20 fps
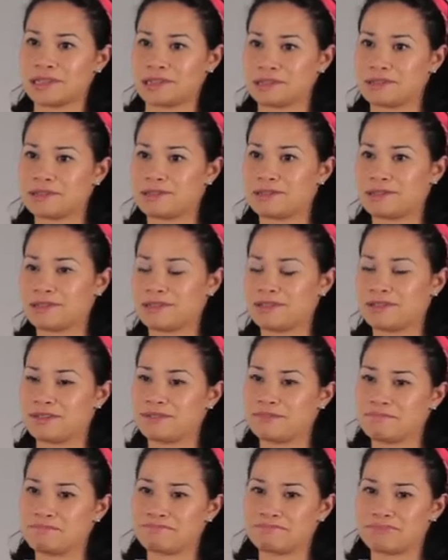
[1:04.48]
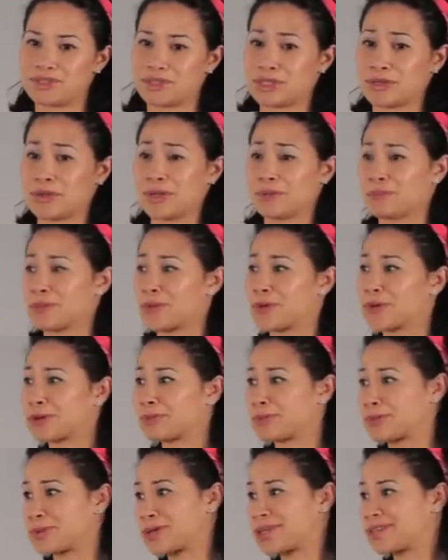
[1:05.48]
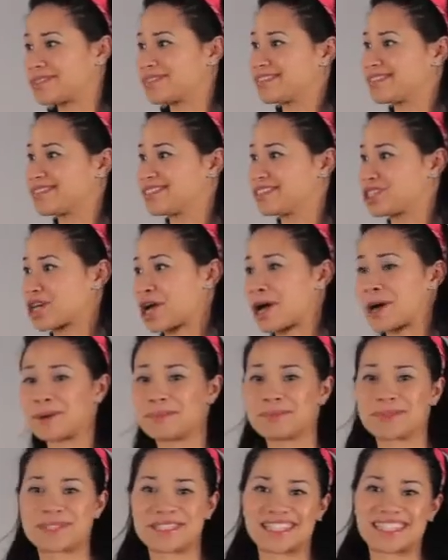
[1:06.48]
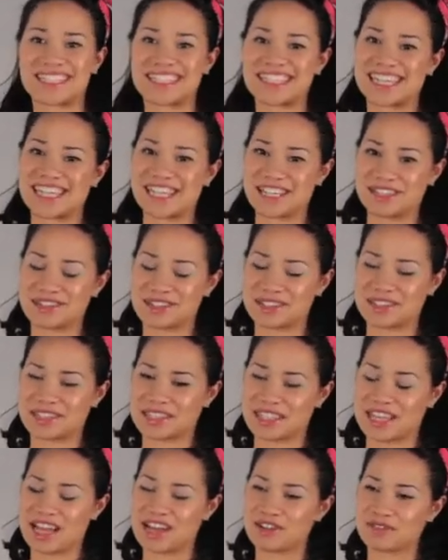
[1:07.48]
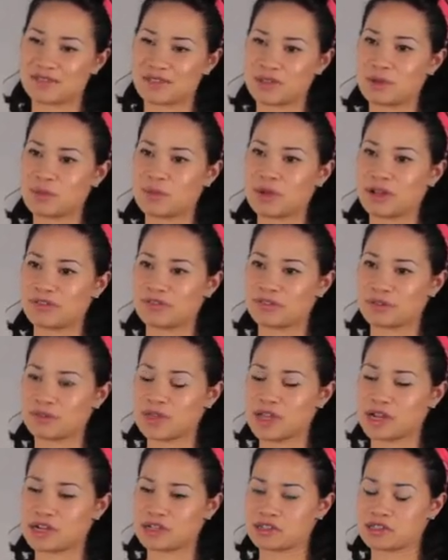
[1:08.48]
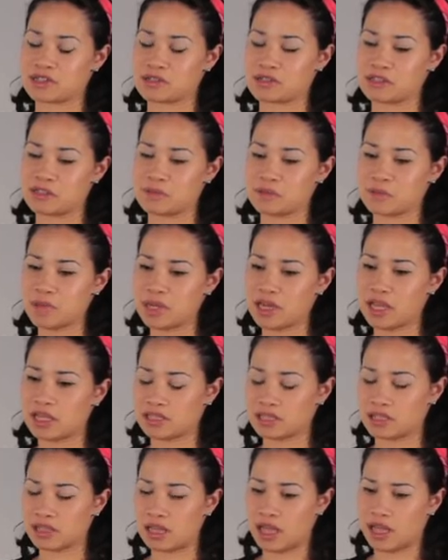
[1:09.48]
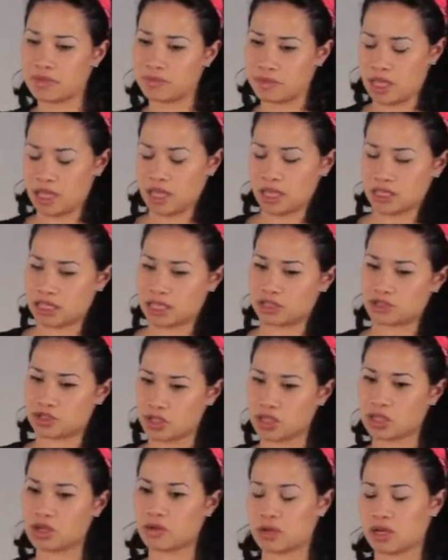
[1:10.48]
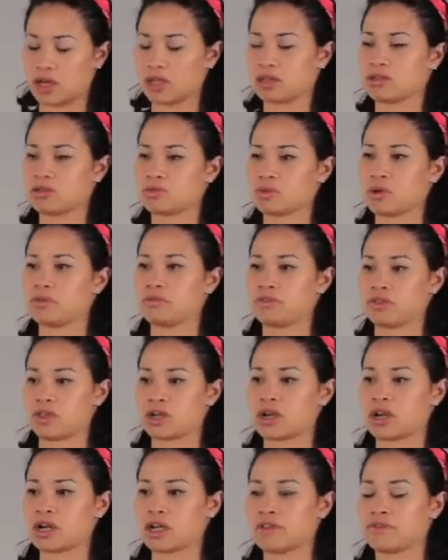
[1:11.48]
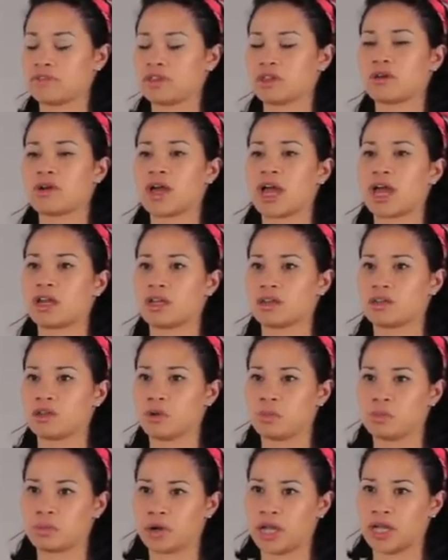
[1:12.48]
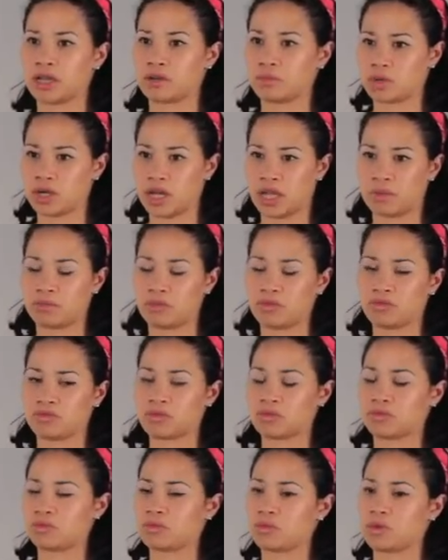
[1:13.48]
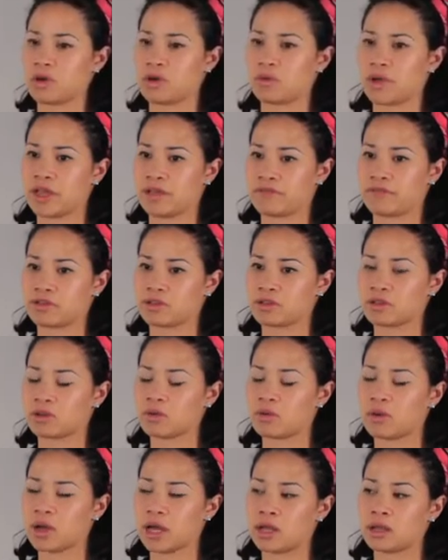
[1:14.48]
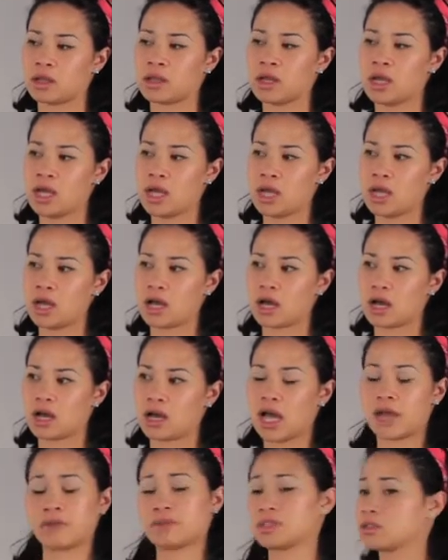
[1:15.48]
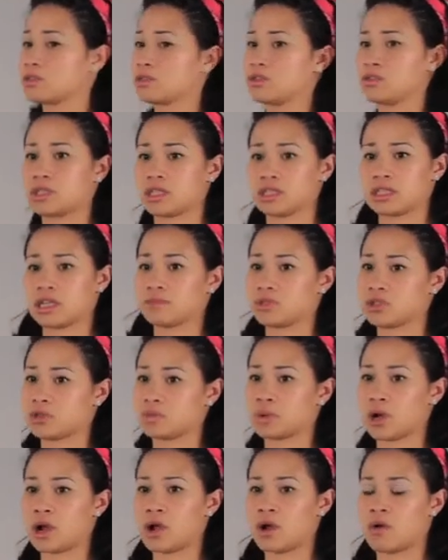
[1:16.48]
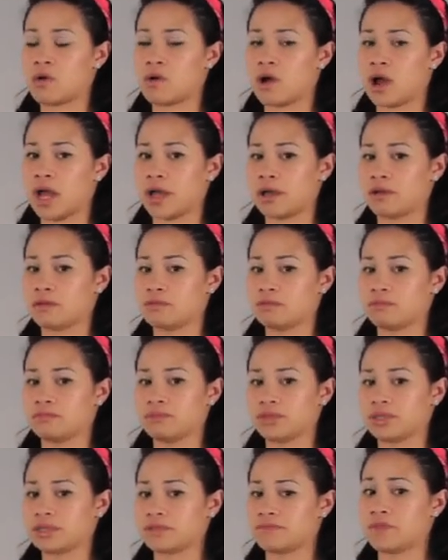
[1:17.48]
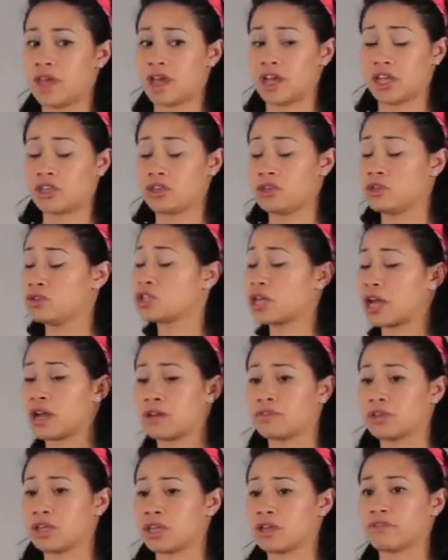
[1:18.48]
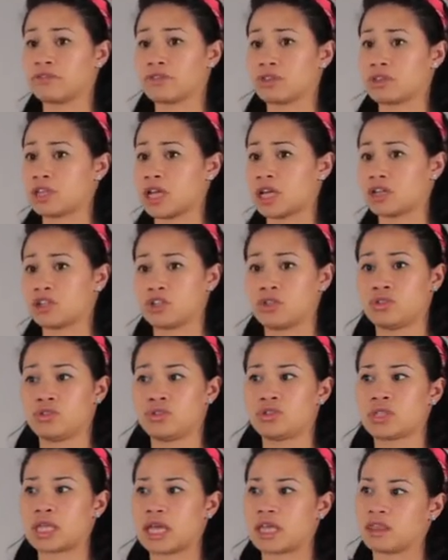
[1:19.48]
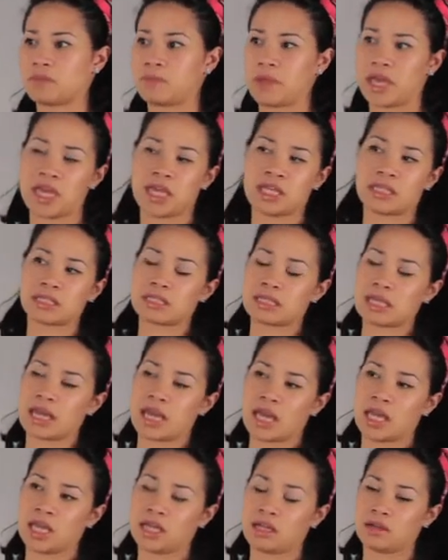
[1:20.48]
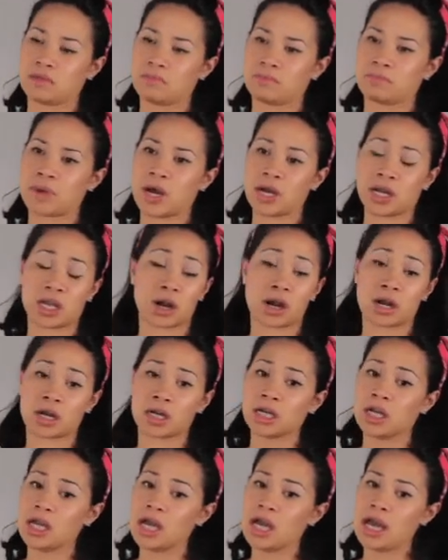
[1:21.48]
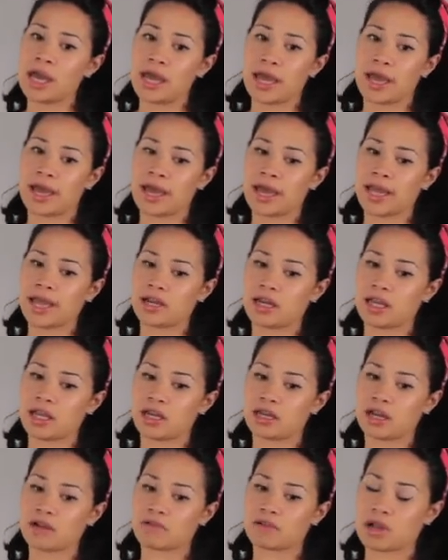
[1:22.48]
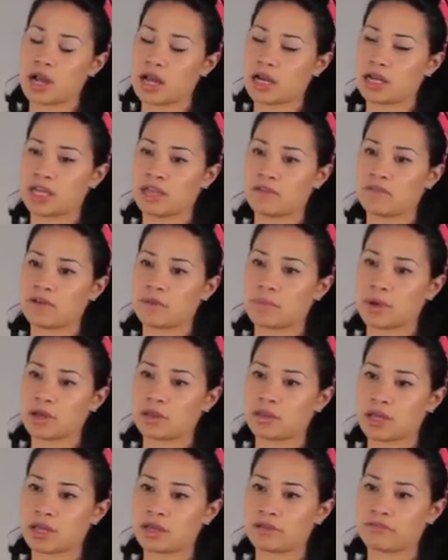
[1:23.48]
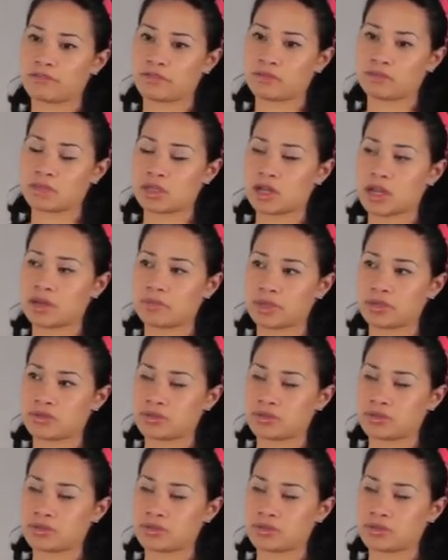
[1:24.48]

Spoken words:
and doing more and more jobs, and it just kind of snowballed from there. So I think it's actually going on the 12th year, even though I had a little break when I moved away for a little while. I was still using TEMPTU PRO. I was a huge advocate for the tattoos and the paints and body art. And never kind of gave up on that from the time I